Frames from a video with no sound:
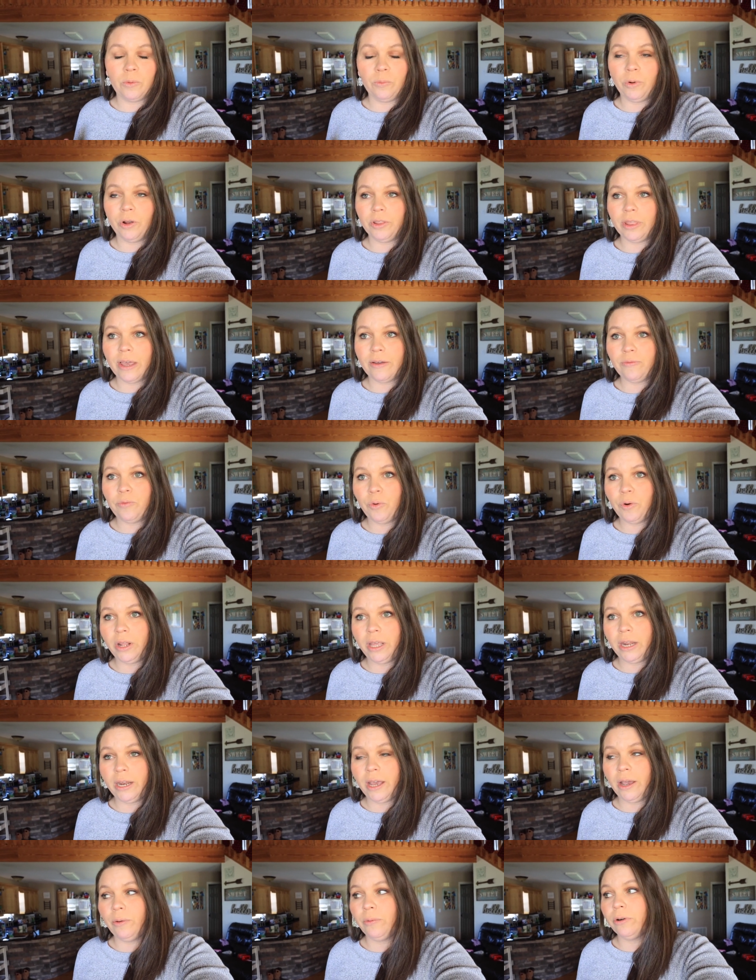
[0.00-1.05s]
wear that
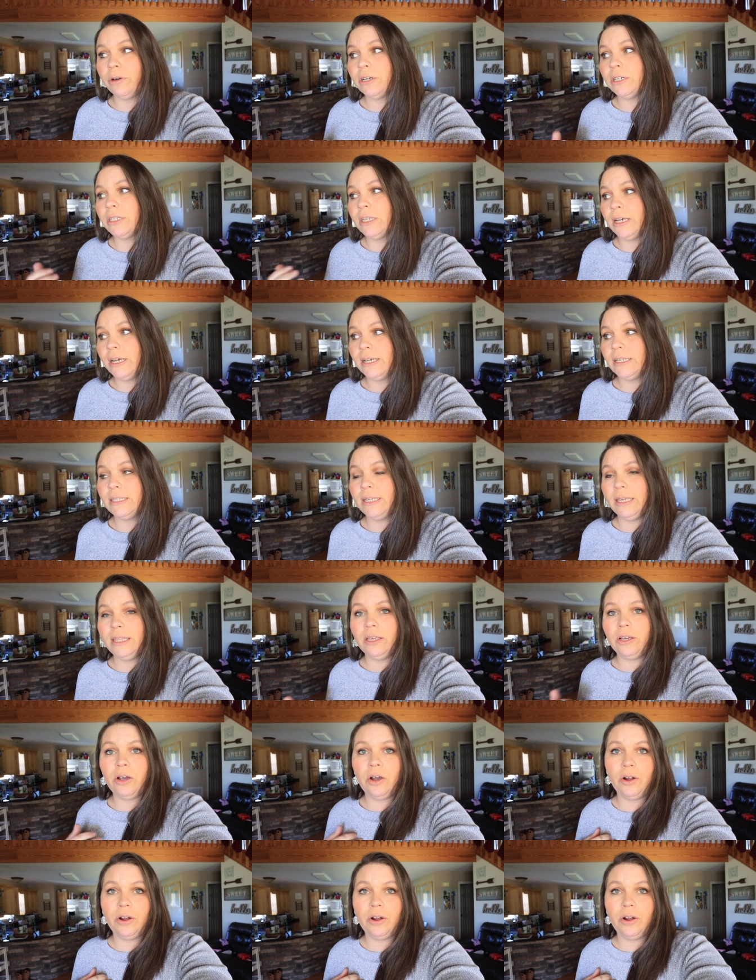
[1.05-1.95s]
48 hours see the